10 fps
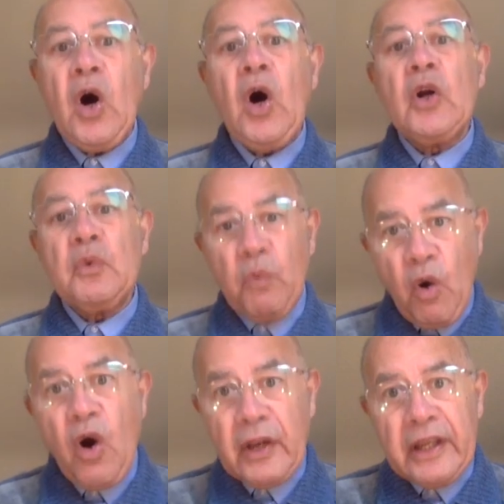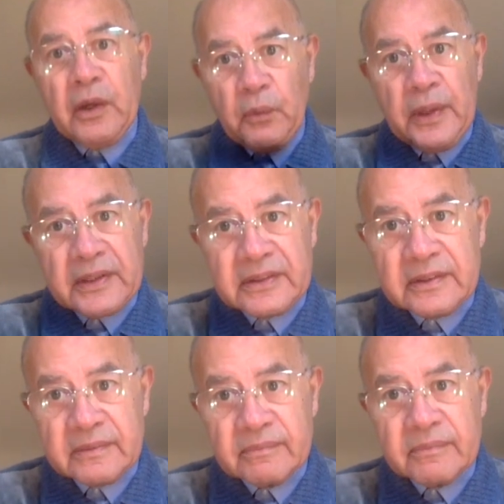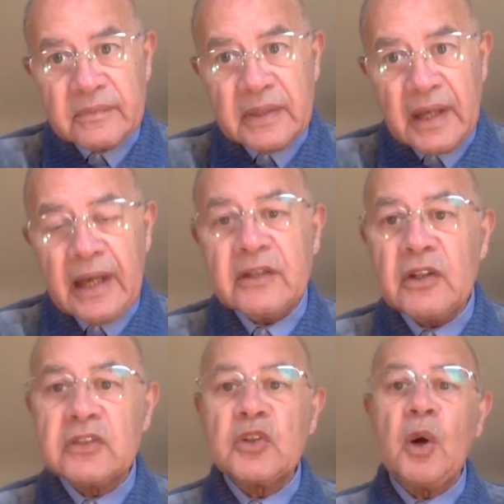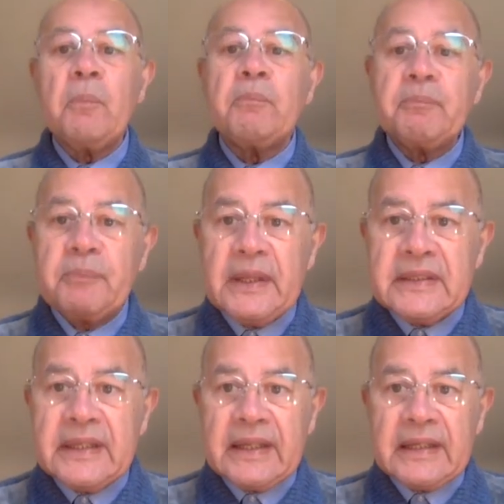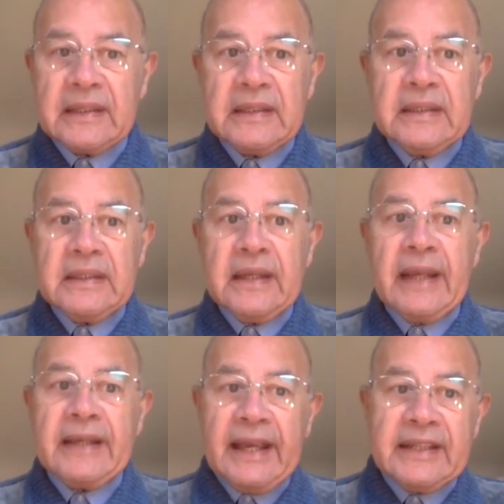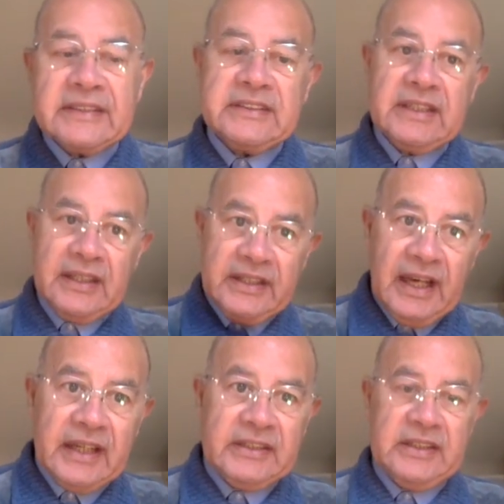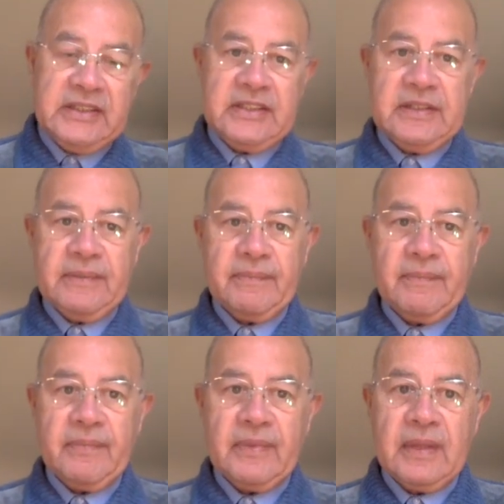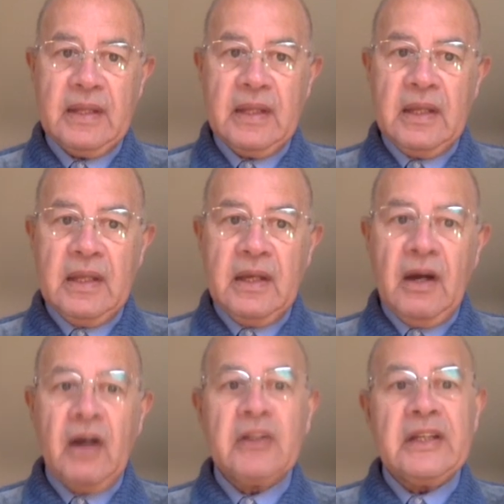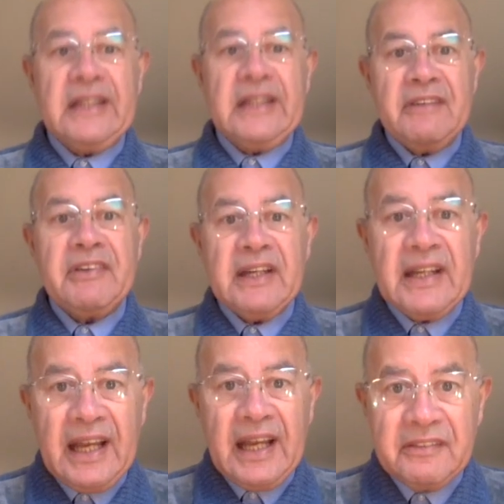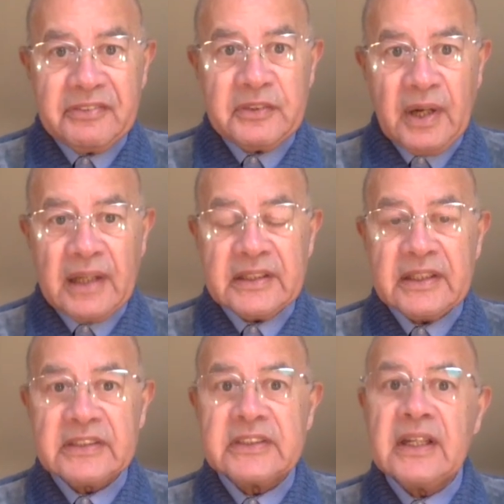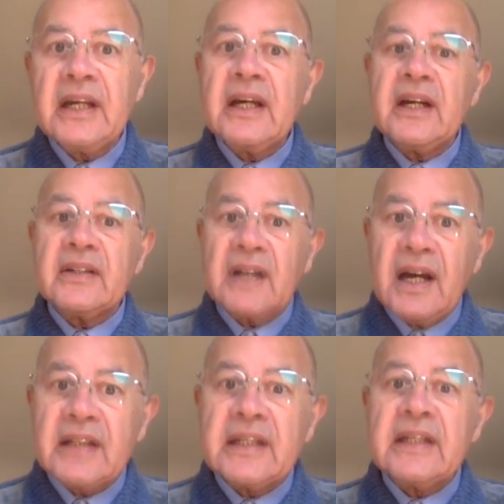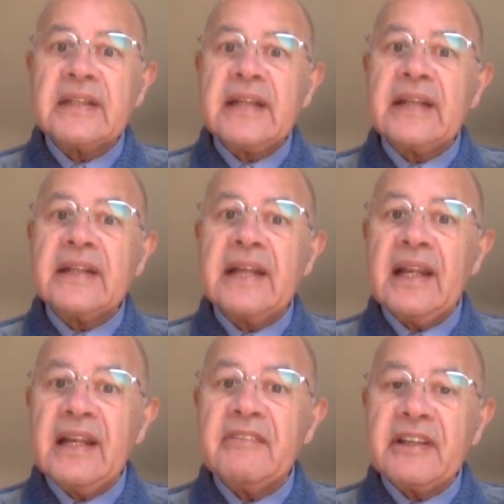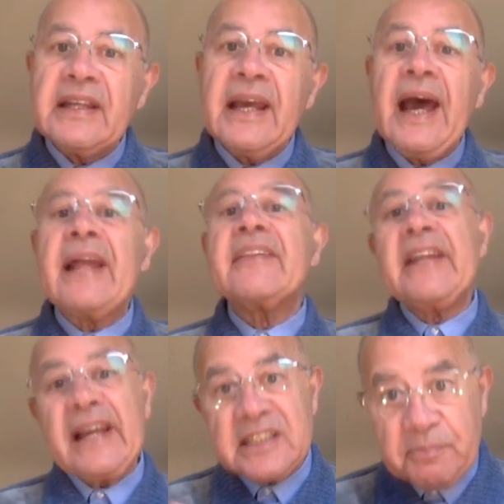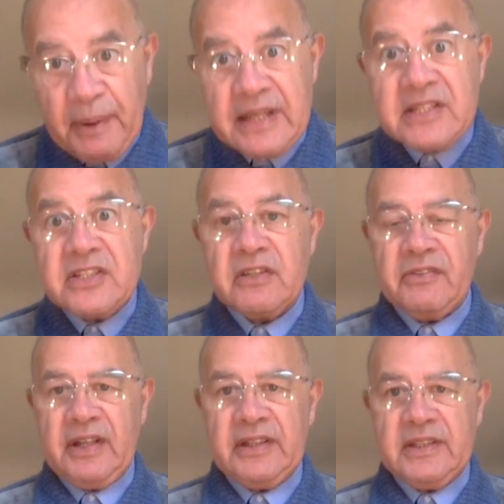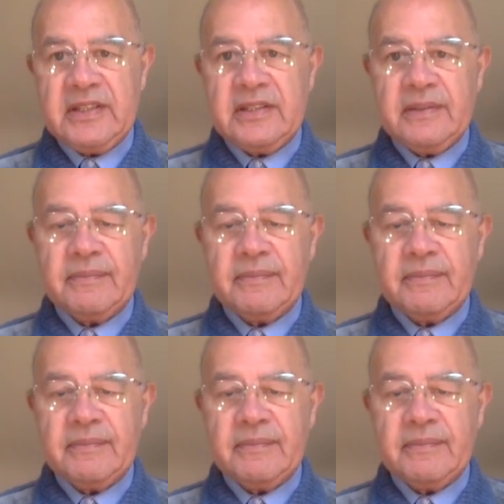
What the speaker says: on walking with and not competing against the others, on giving life to others rather than living at the expense of others.